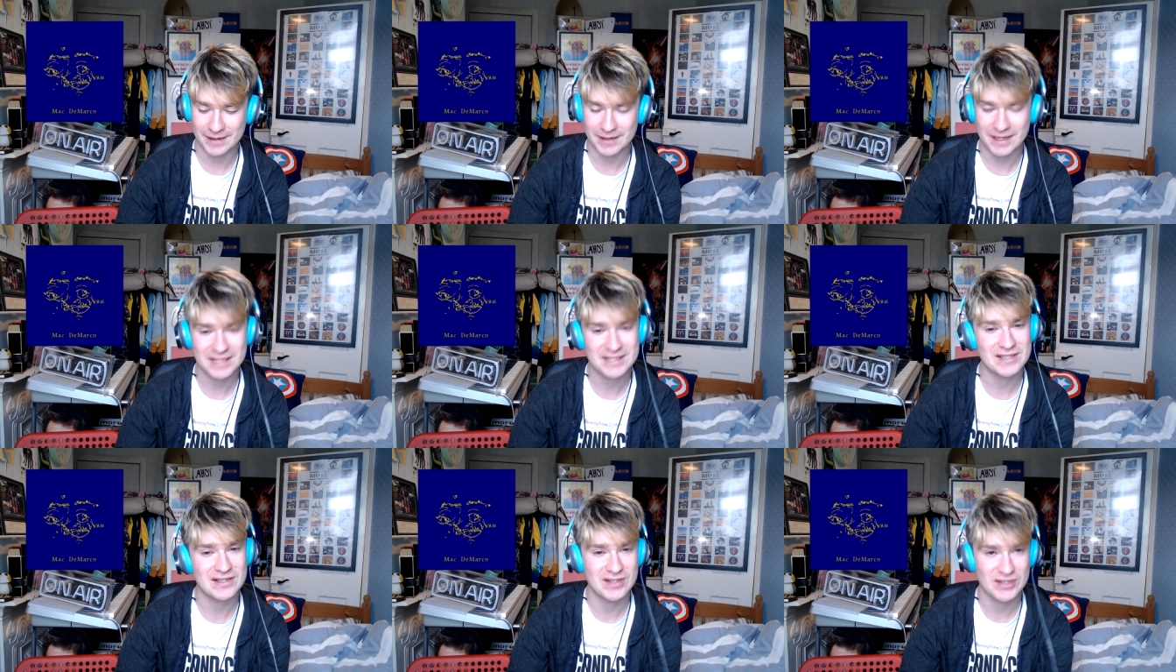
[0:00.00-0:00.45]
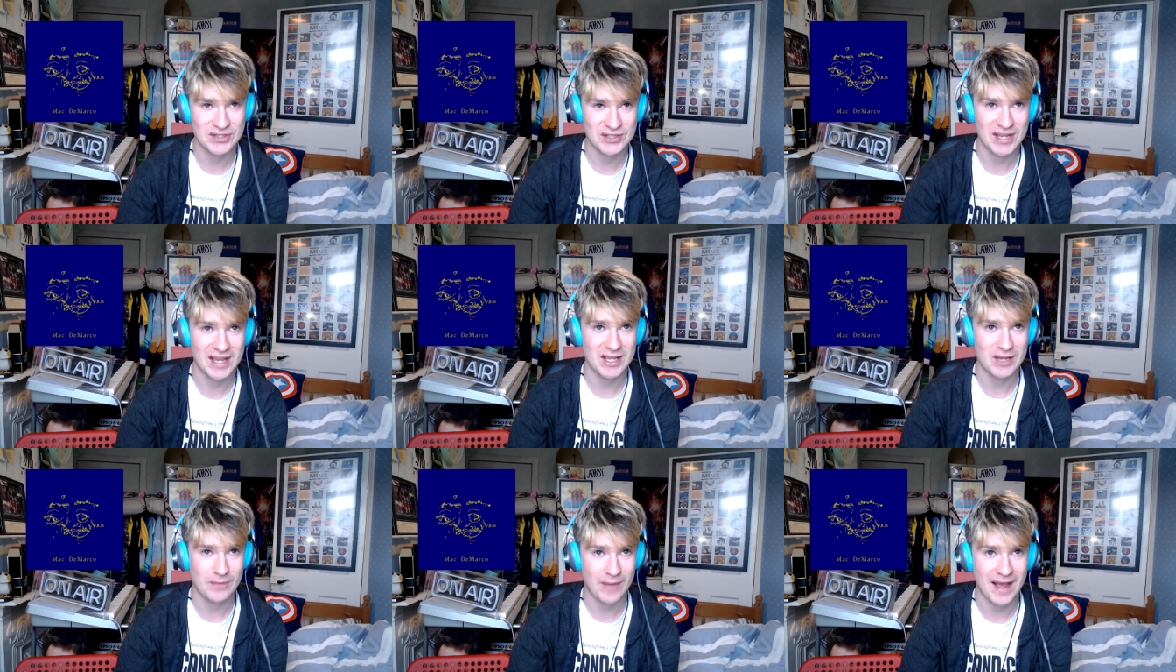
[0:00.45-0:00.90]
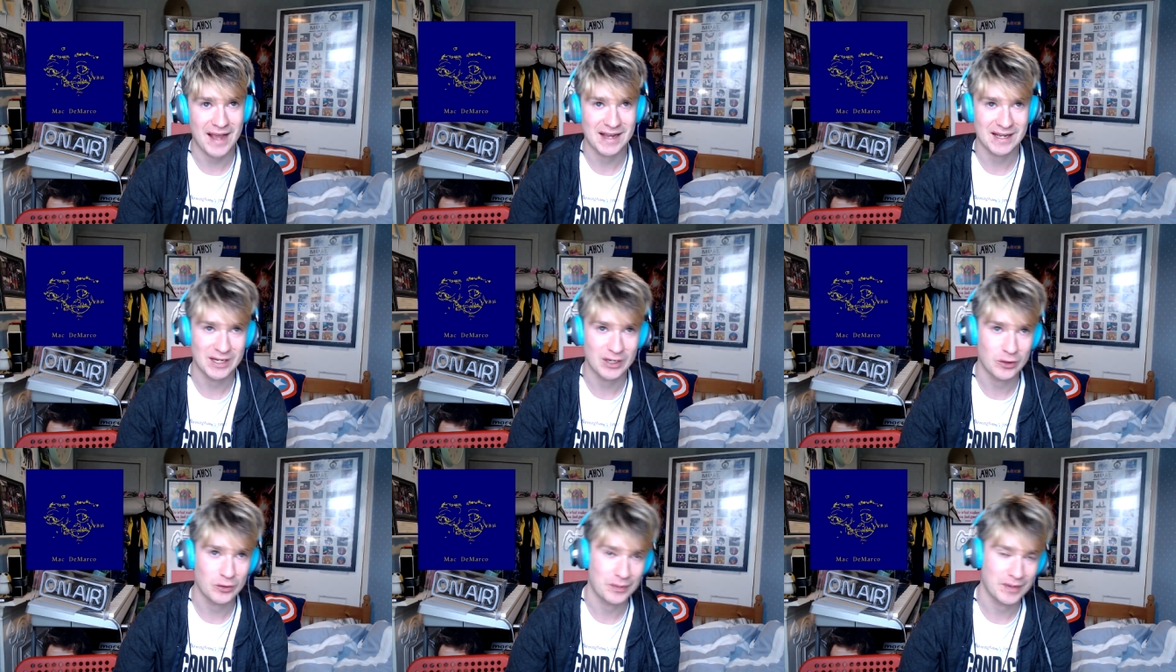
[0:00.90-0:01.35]
It's going to set you back a
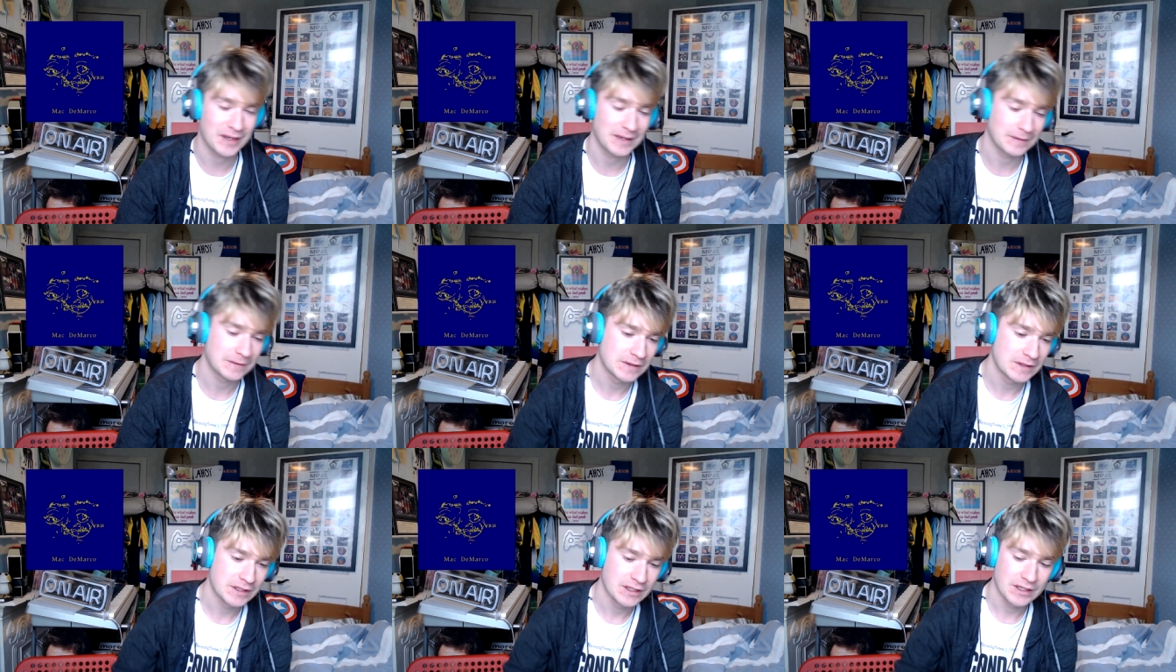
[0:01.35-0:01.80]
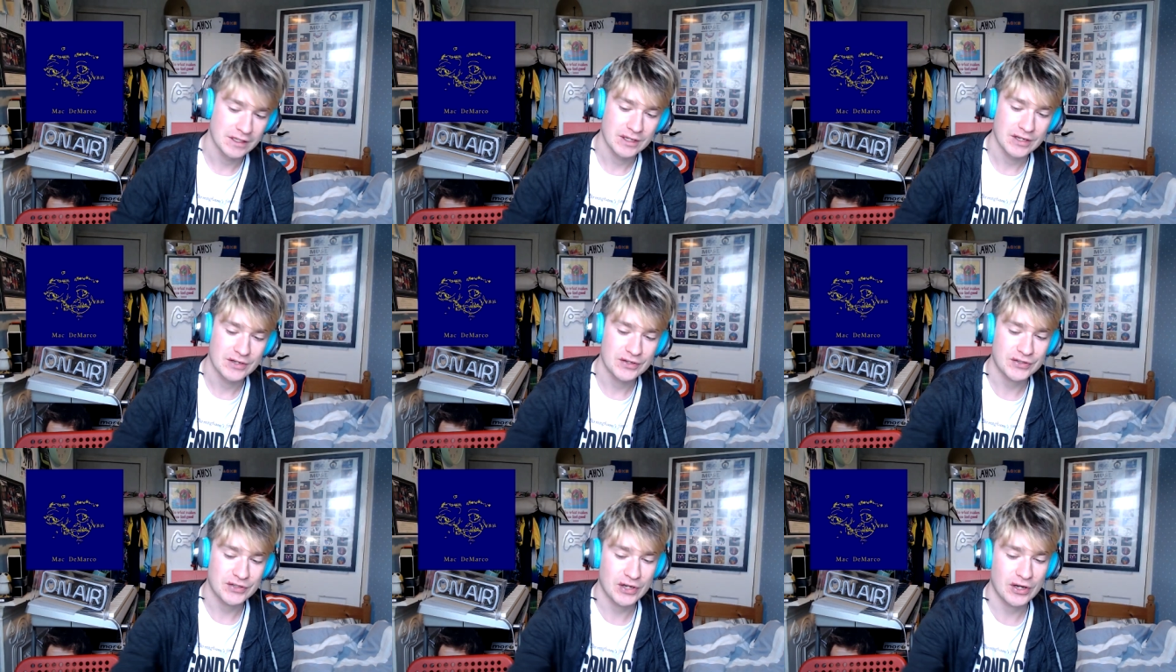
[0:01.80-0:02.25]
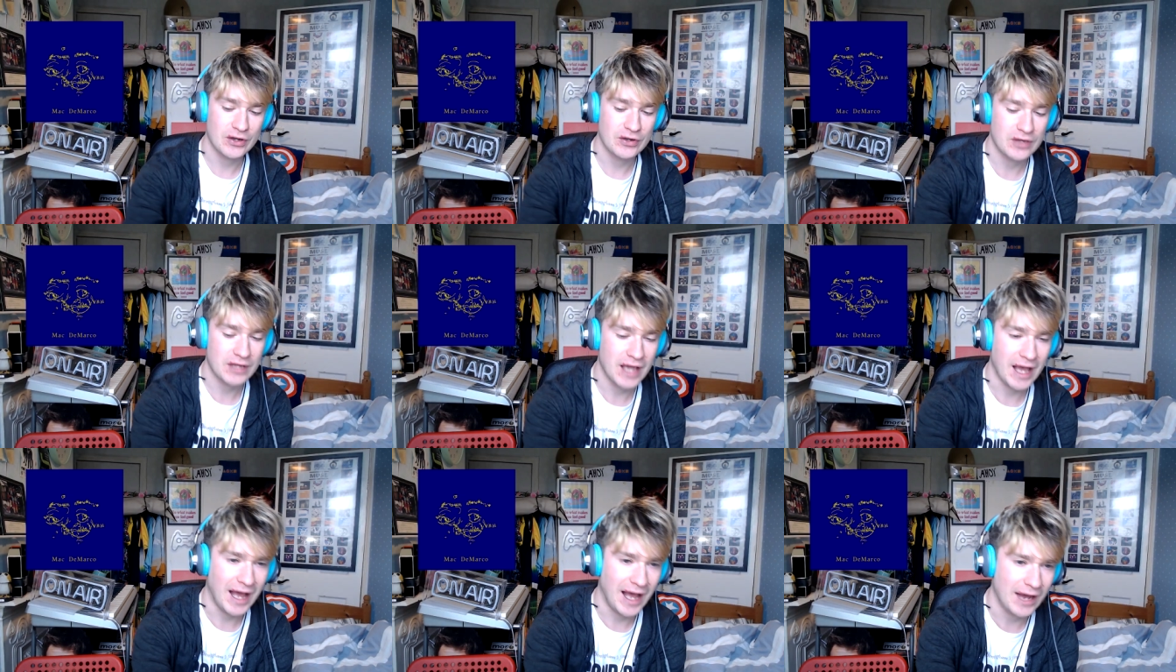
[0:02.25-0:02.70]
little bit. So
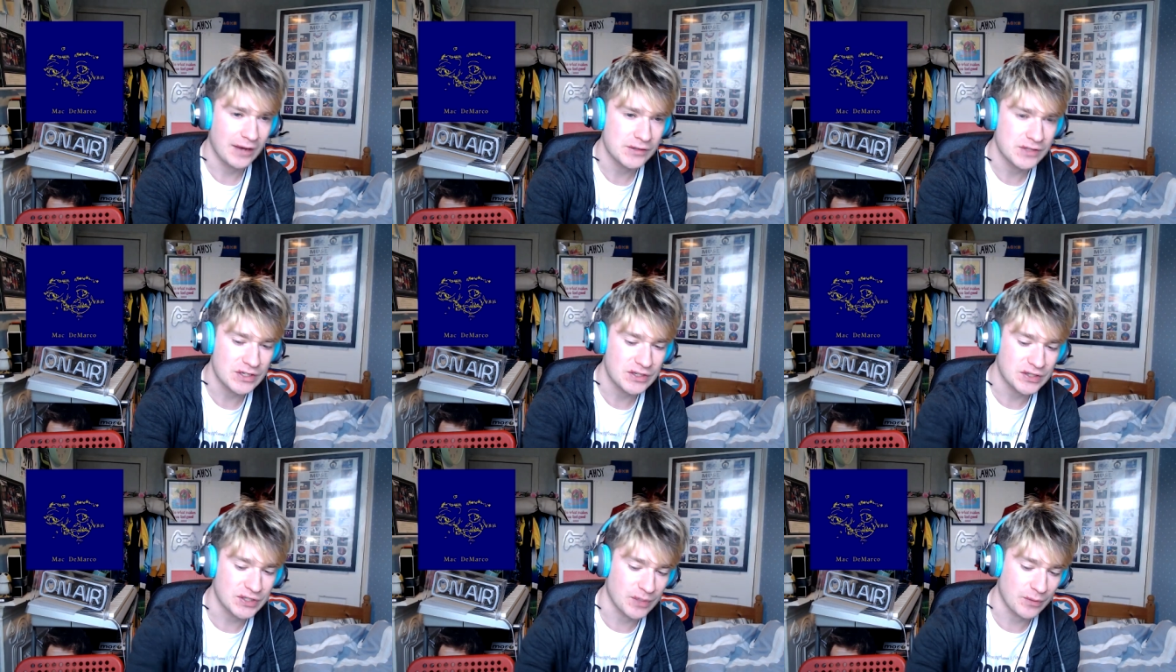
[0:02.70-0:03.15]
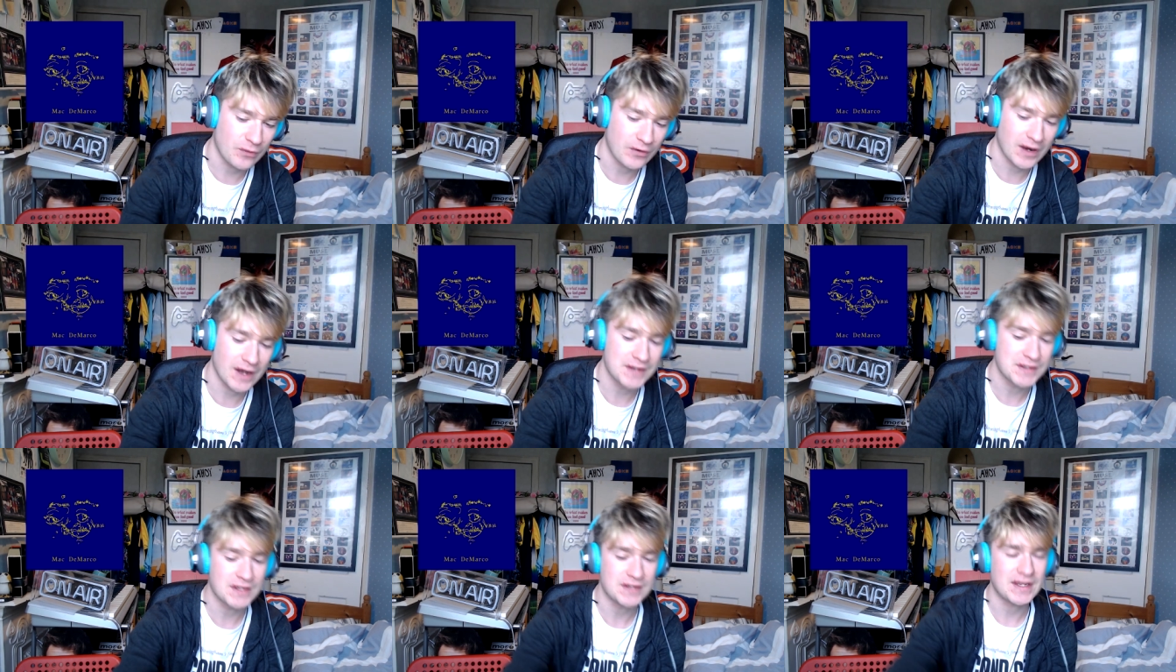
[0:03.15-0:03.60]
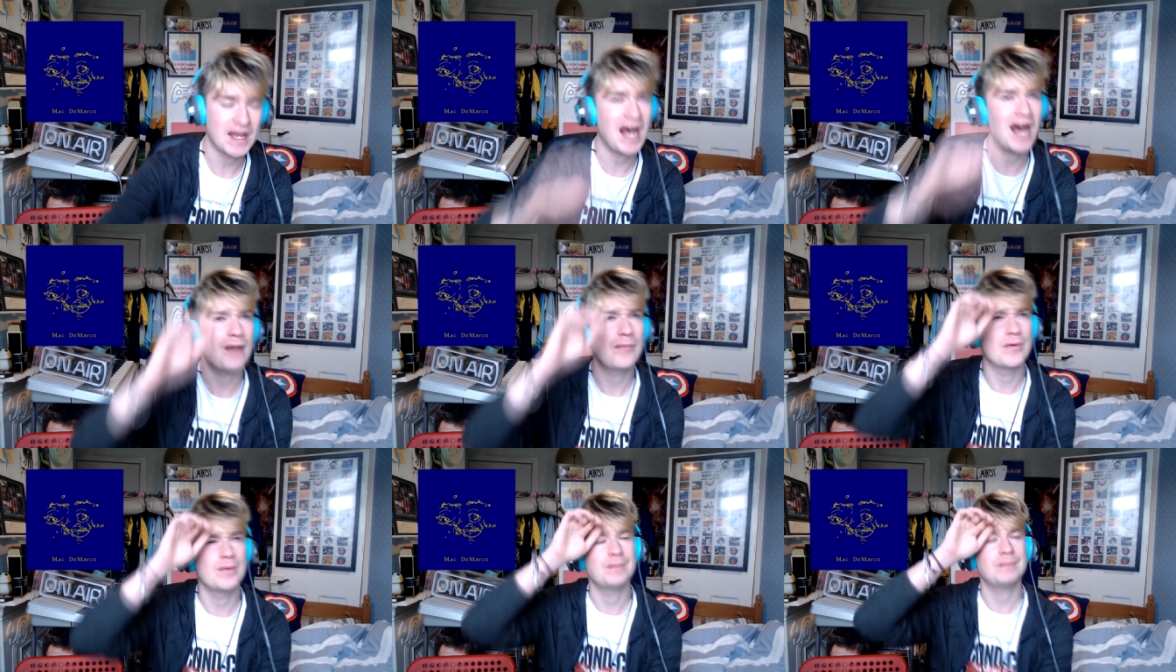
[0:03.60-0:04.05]
yeah, how do you summarize this album?